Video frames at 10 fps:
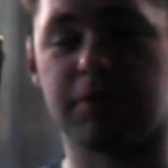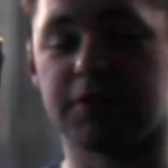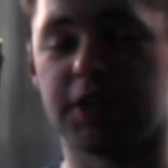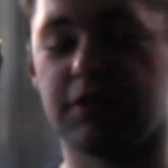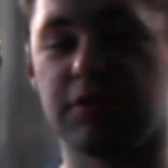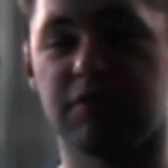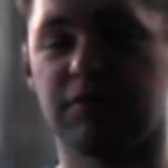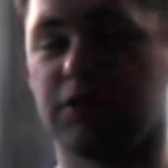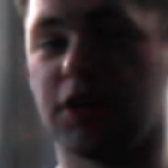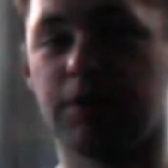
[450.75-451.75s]
Because I
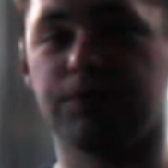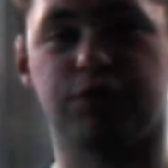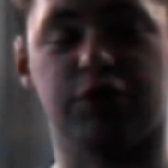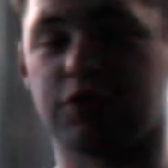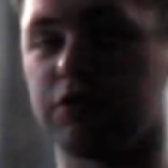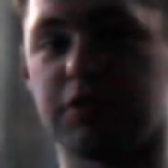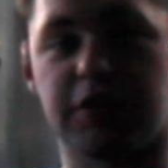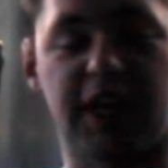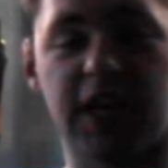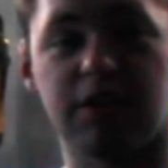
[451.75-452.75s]
love just going to
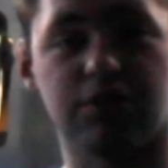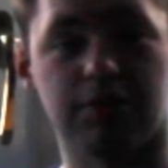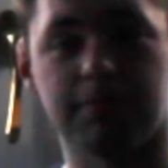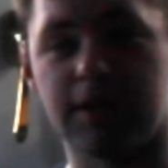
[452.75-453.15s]
the Cairngorm